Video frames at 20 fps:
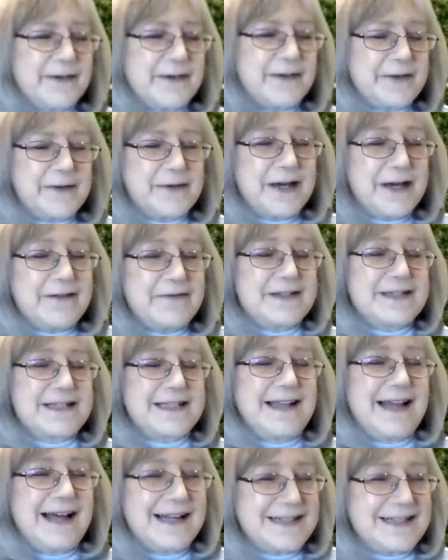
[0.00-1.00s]
You gave us
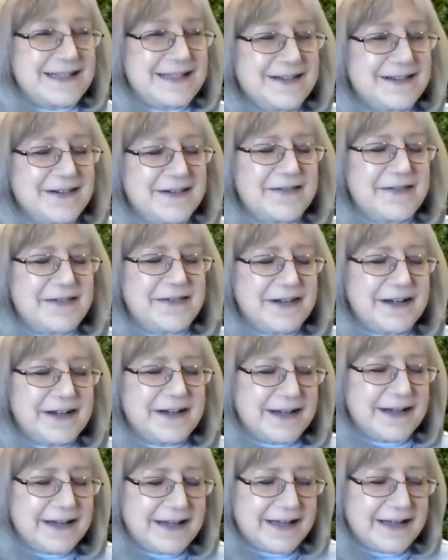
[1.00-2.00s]
lots of
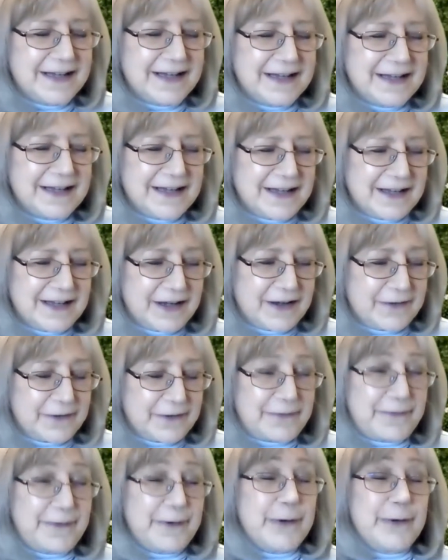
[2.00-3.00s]

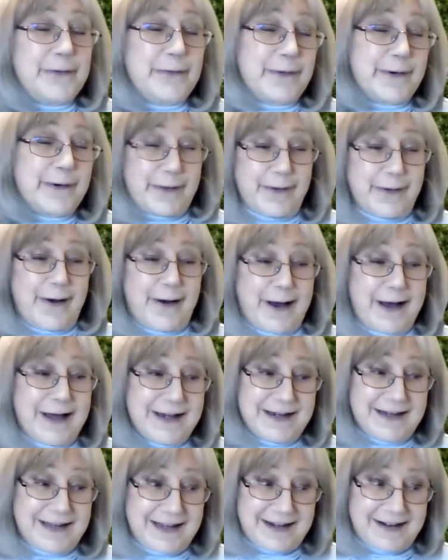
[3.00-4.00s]
food for thought
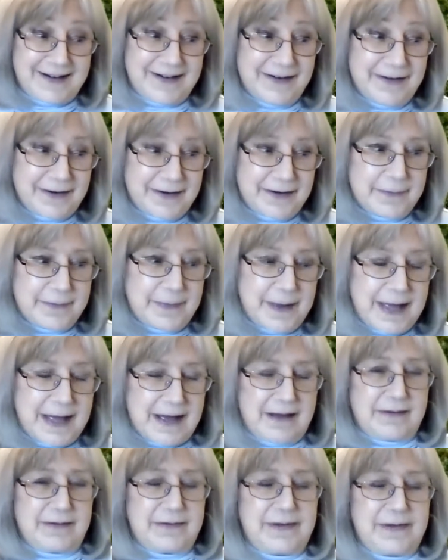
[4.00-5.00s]
here
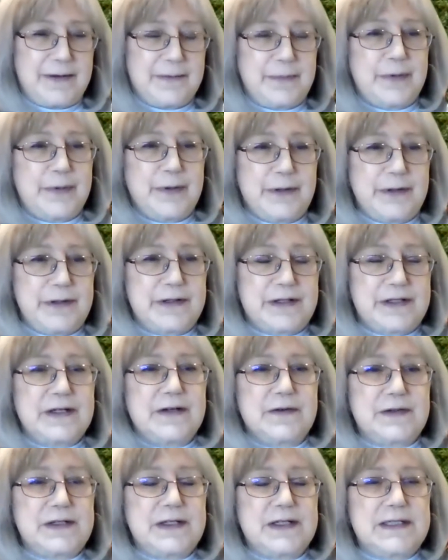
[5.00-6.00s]
about the importance
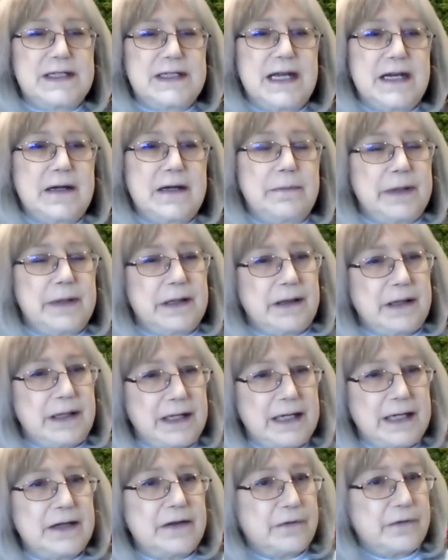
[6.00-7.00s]
of
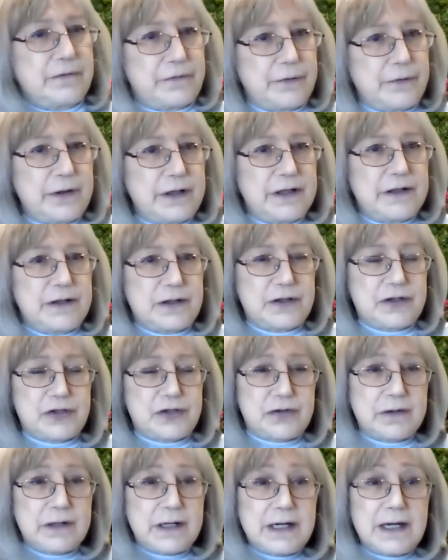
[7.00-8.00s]
sustainability in the food
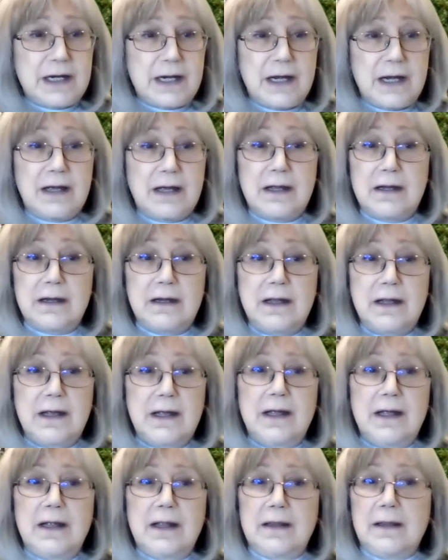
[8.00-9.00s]
industry and
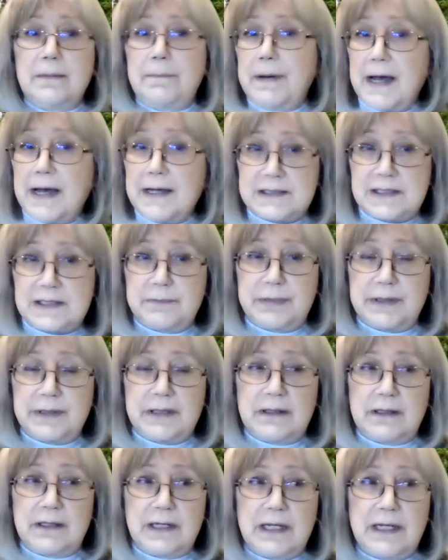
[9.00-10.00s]
the
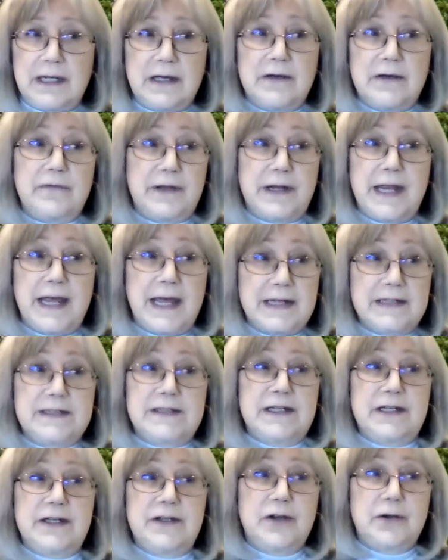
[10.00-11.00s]
possibility of
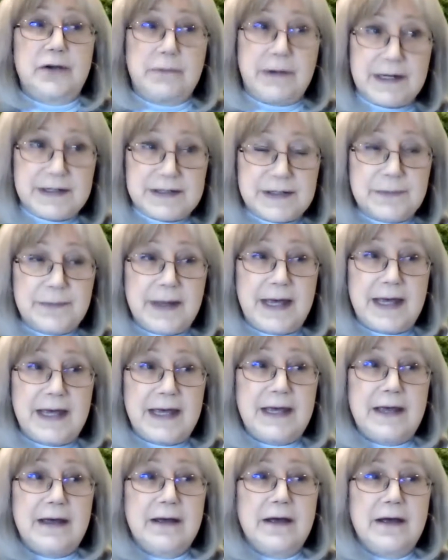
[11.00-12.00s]
enhancing your
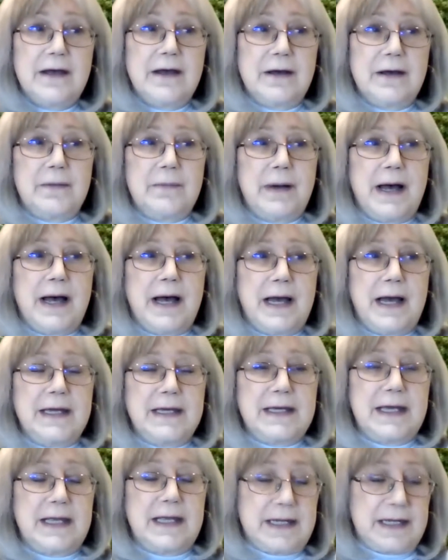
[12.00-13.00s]
resume by
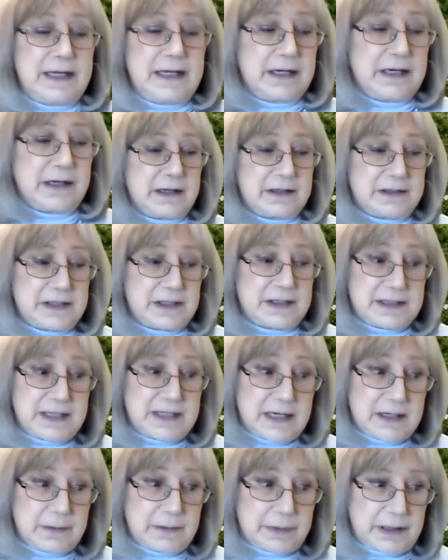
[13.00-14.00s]
getting
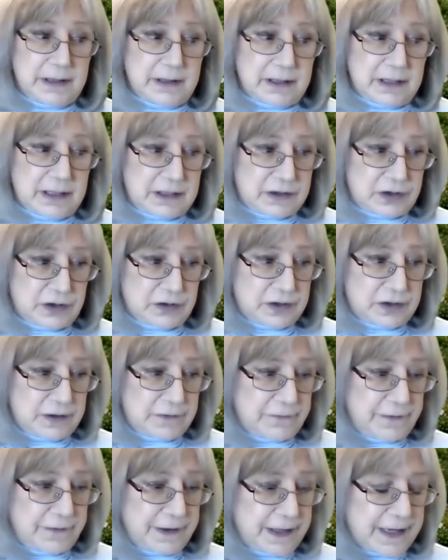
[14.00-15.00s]
sustainability
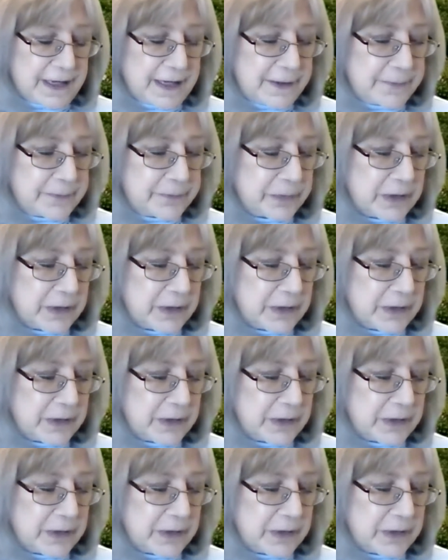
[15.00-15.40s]
certificate.